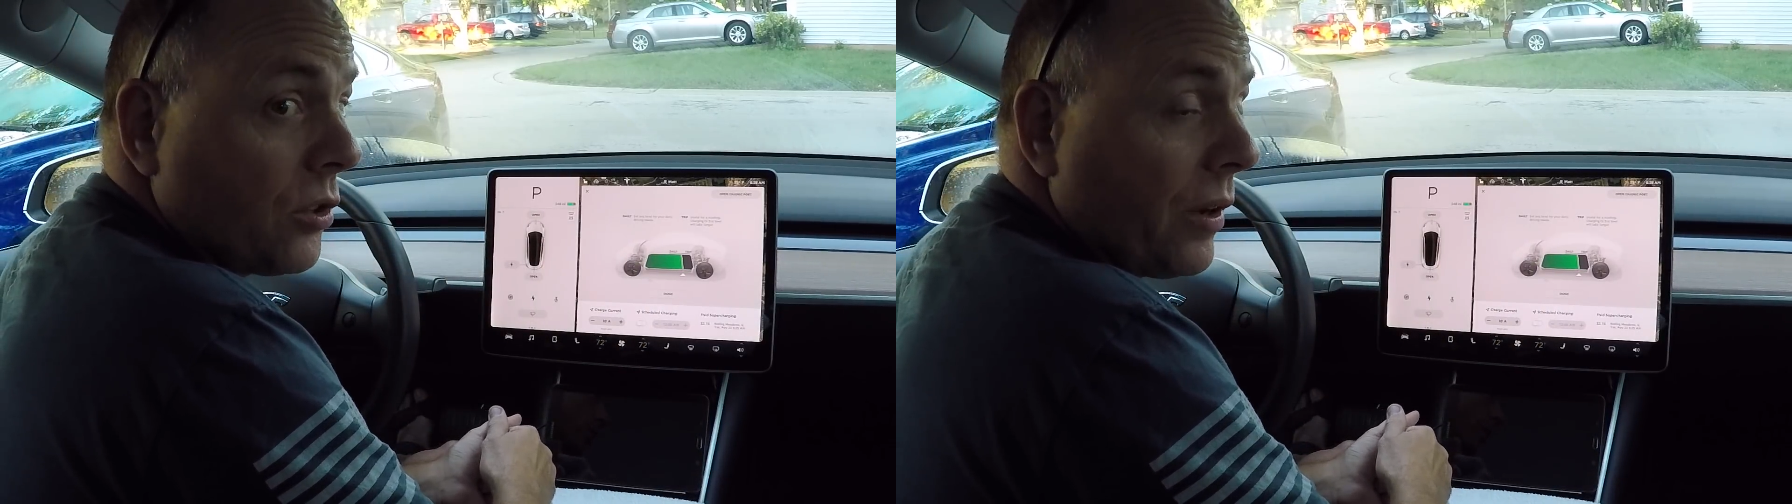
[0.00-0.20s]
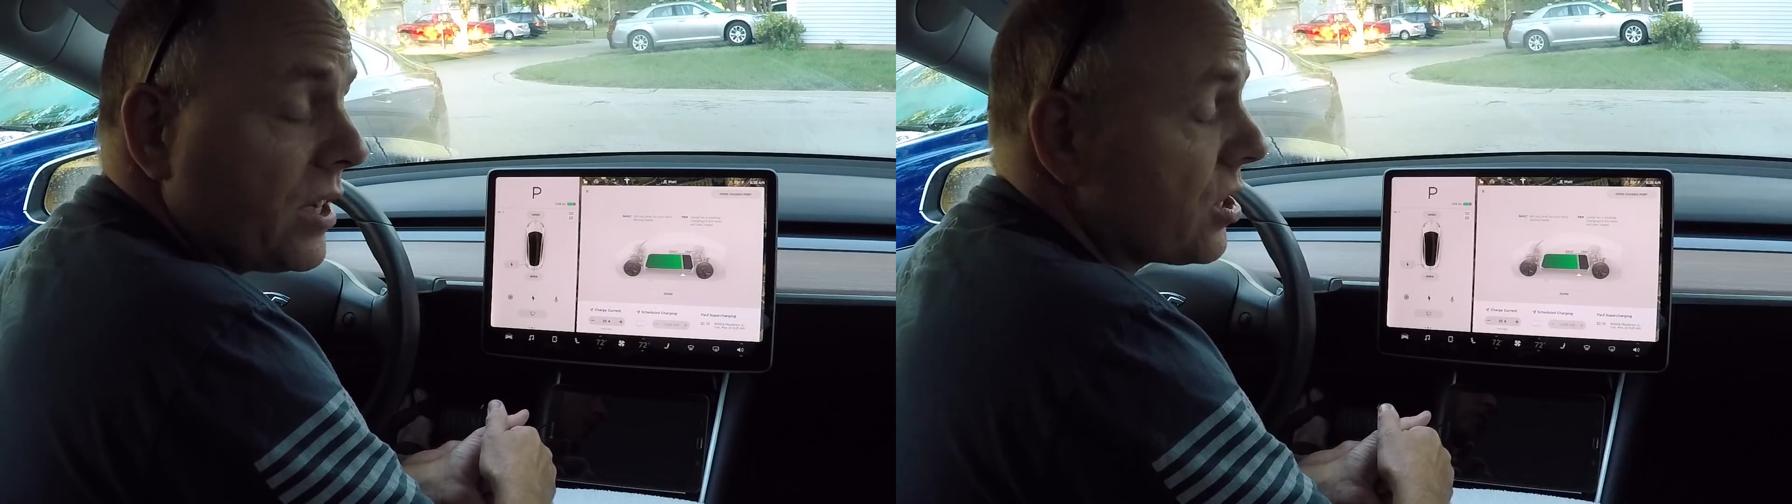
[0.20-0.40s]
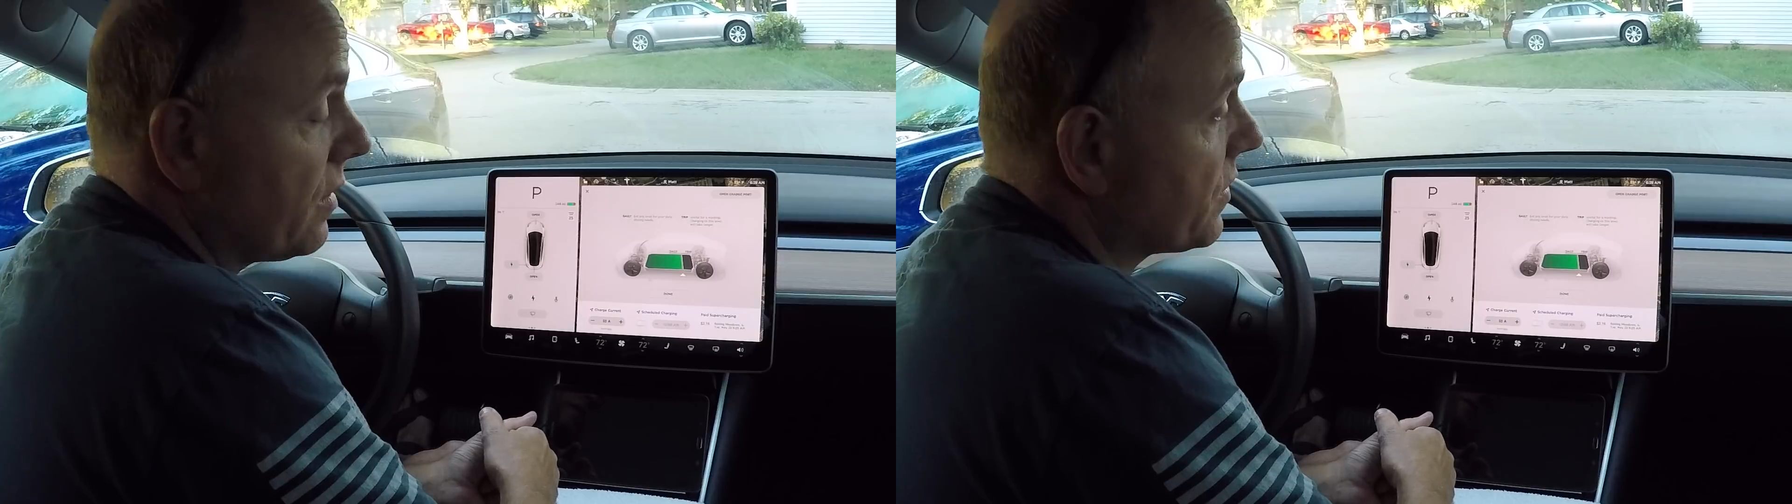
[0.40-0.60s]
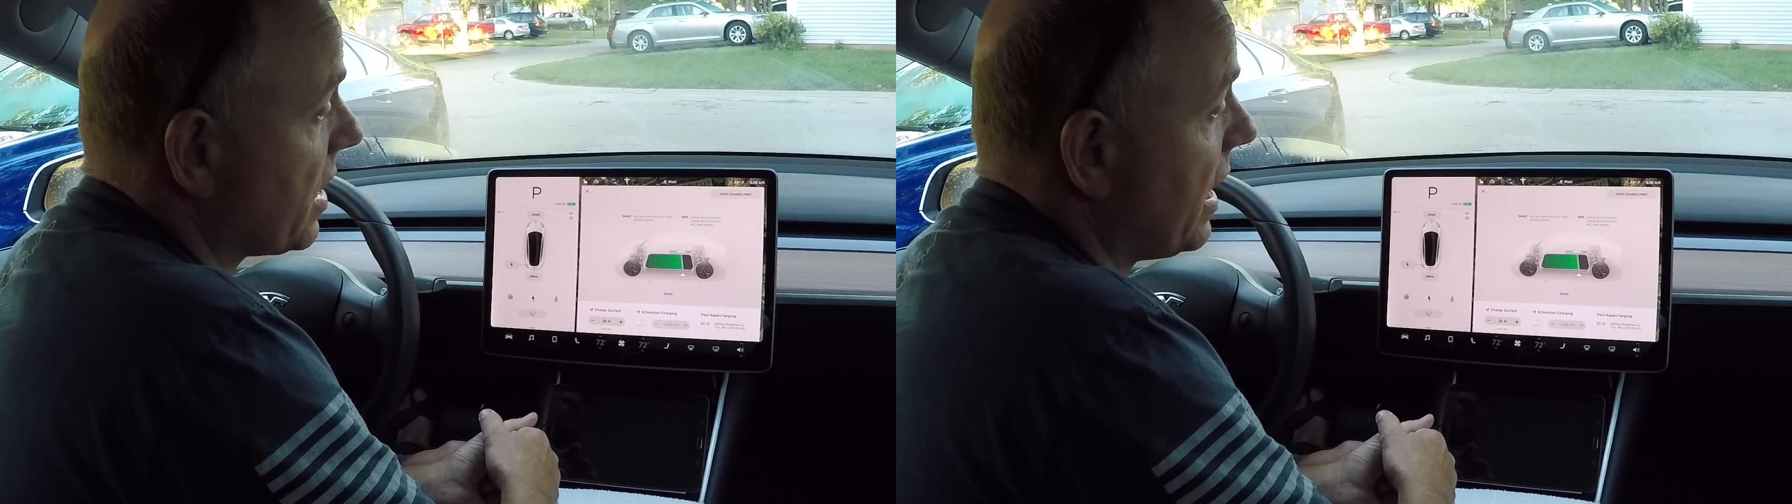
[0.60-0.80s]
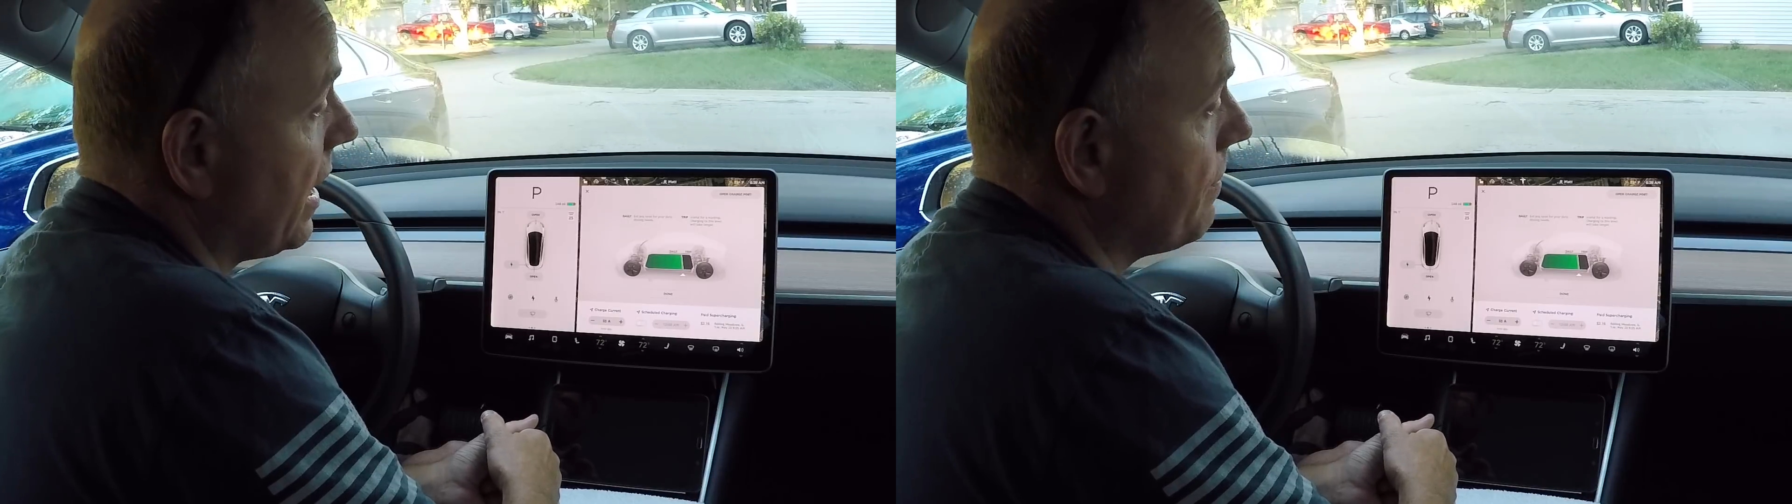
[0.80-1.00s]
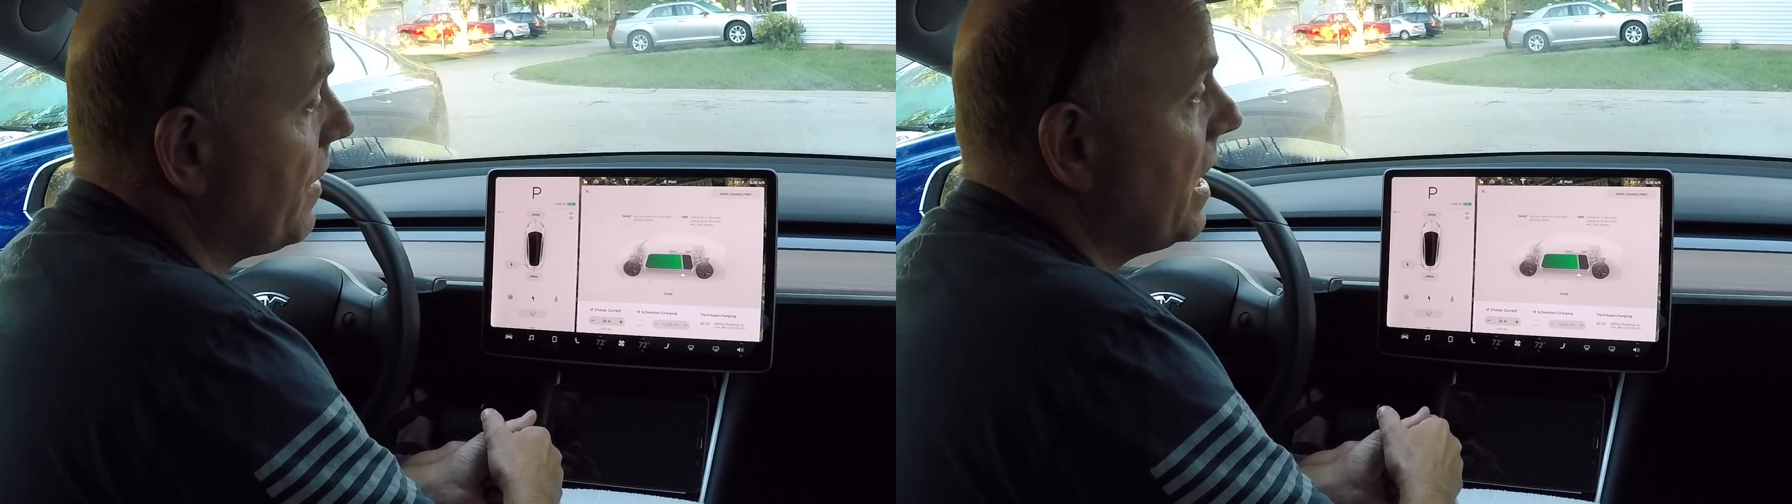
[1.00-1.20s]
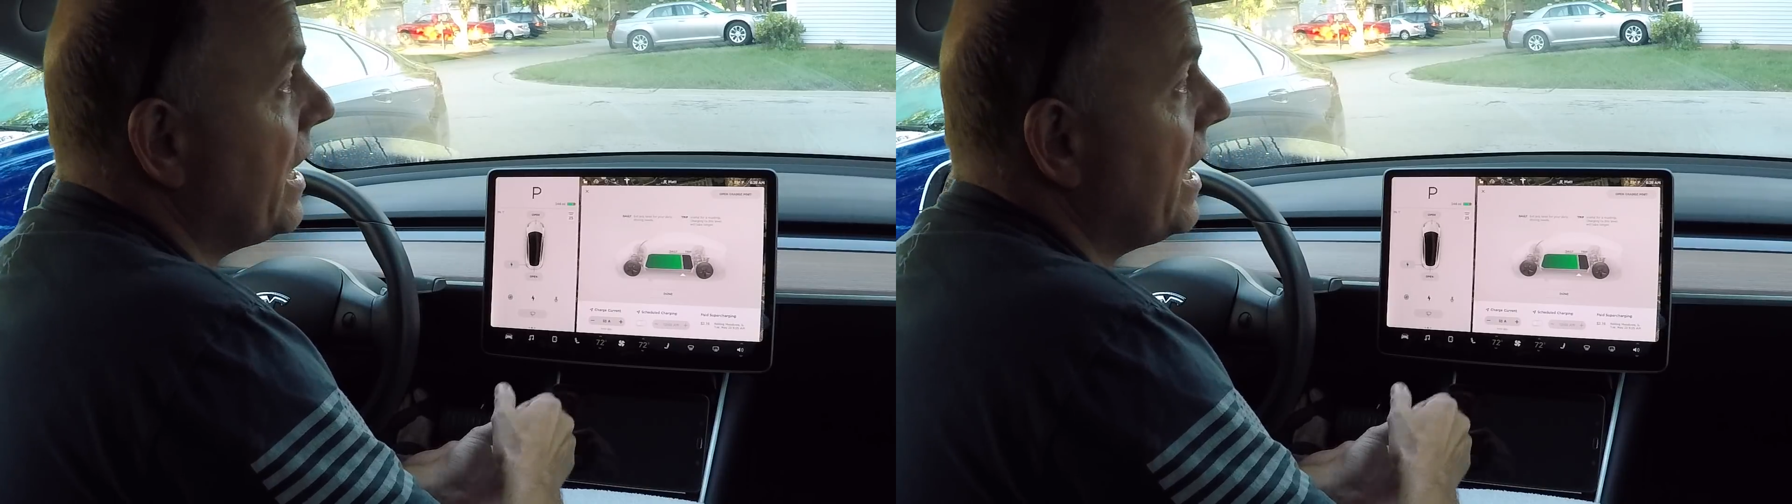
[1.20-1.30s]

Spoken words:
duration of time,